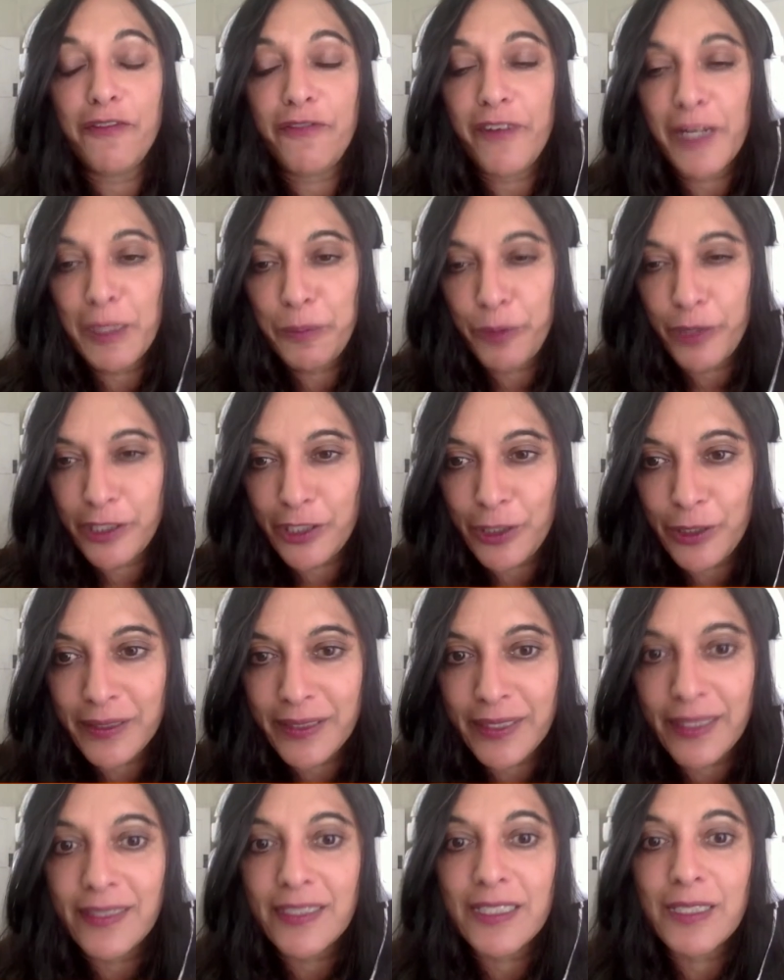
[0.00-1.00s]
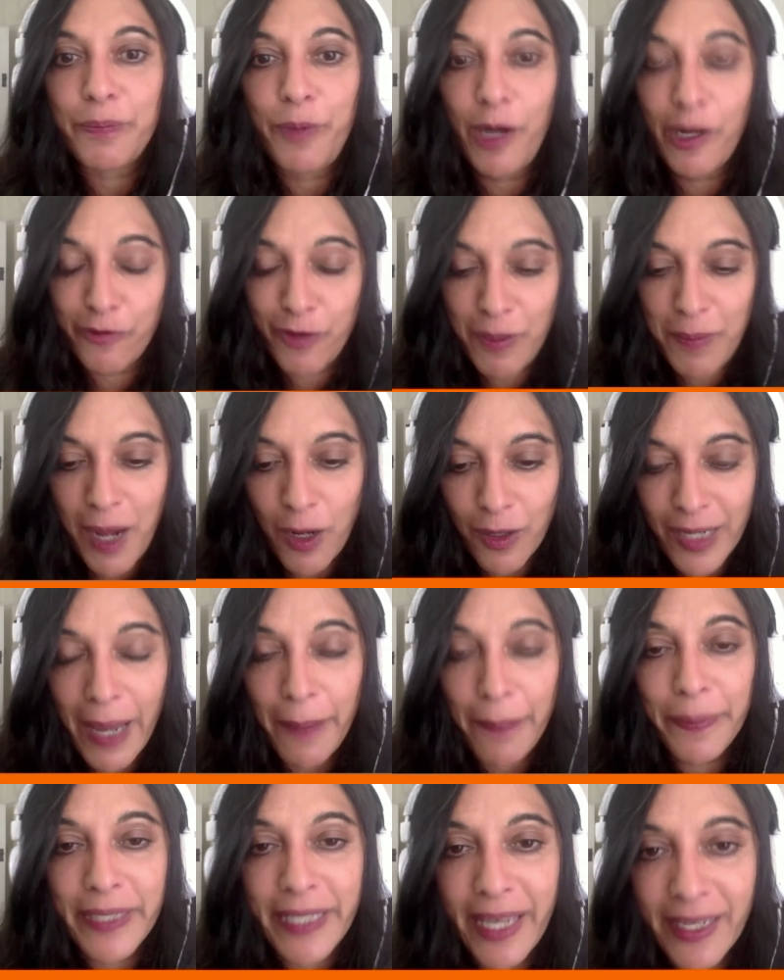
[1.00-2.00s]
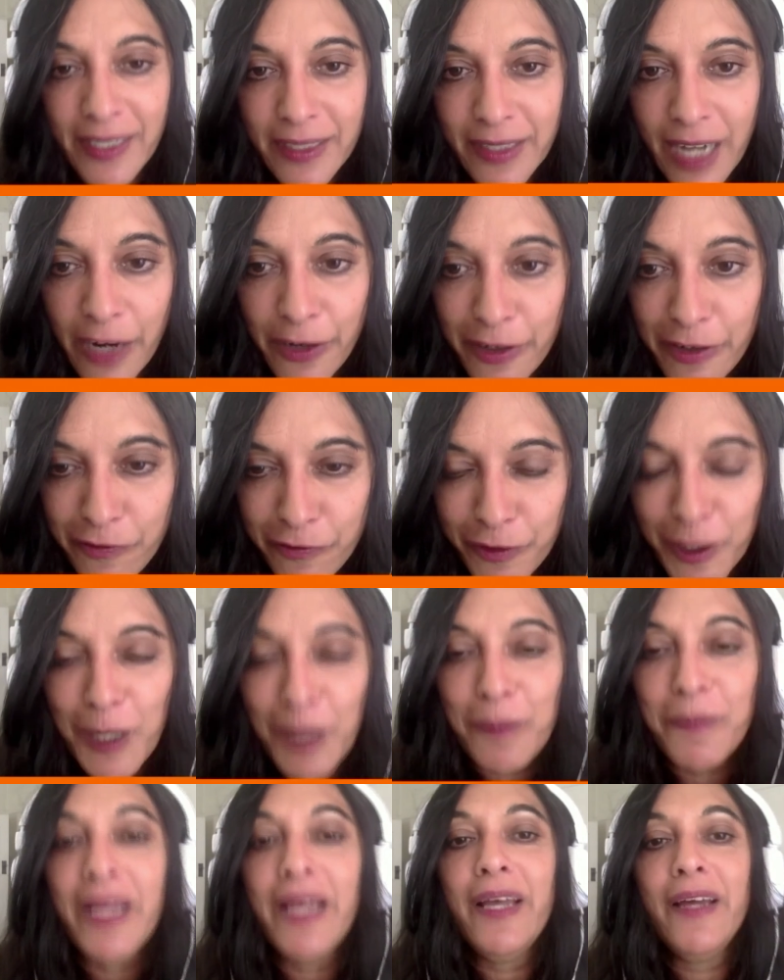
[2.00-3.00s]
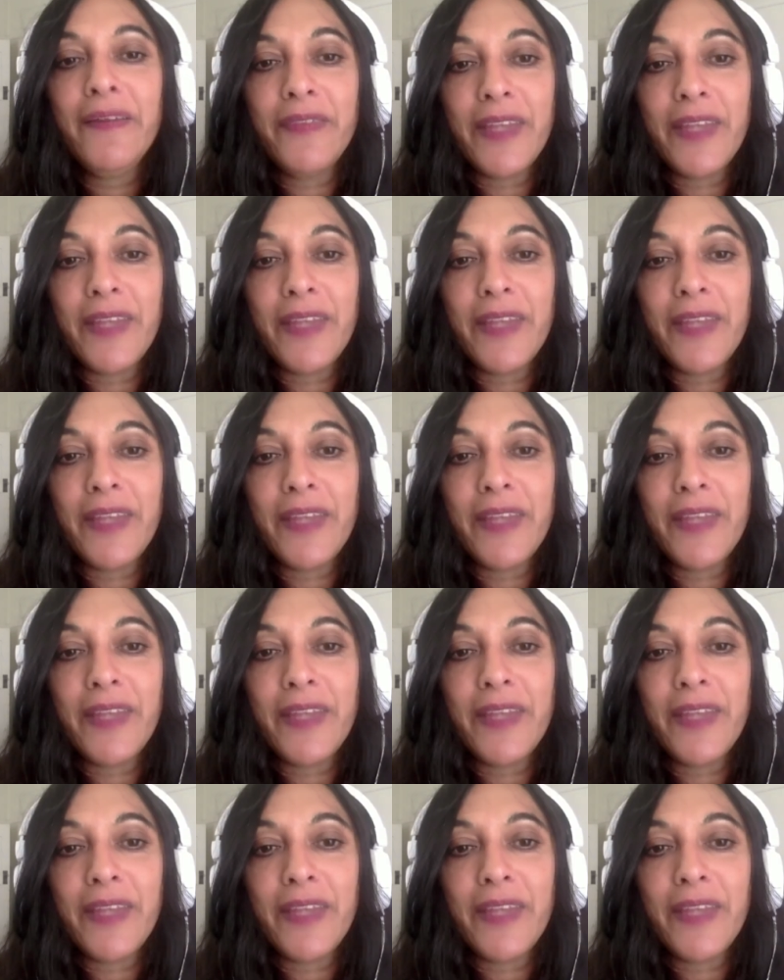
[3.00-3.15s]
fellow producers, apart from our company Undercurrent Film,